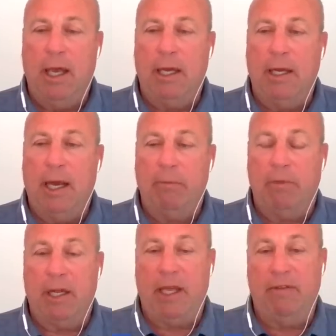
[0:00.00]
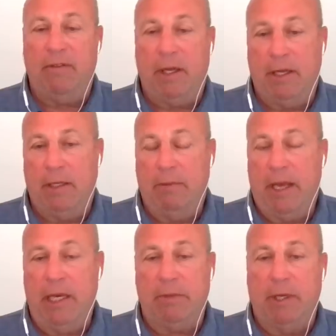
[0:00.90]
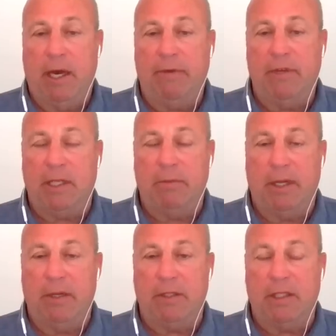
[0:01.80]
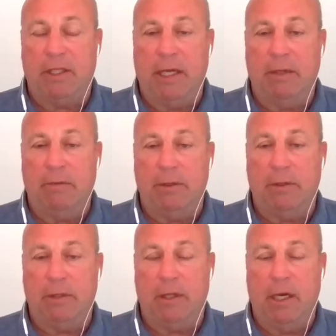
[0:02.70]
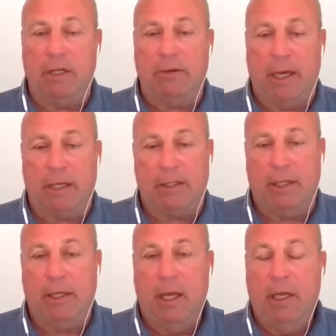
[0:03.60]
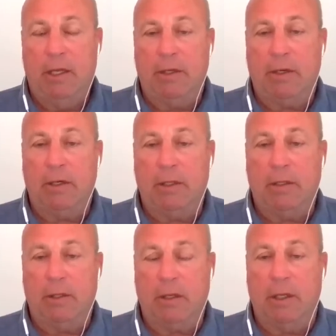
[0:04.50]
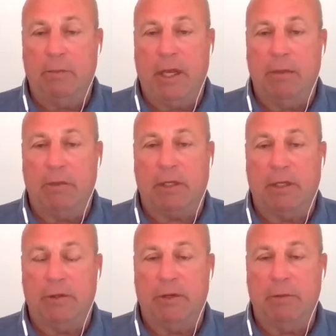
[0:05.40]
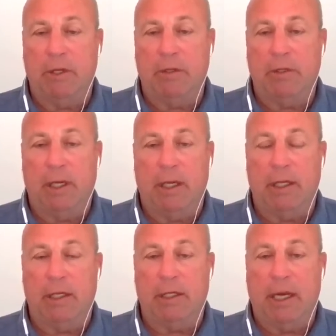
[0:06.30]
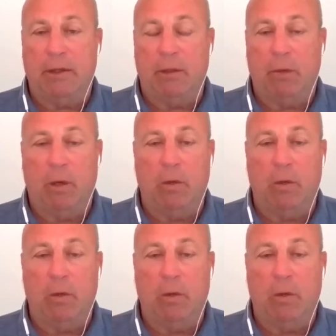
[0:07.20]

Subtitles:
and I believe, and the management obviously believes, to sign them to contracts that they're going to be able to contribute down the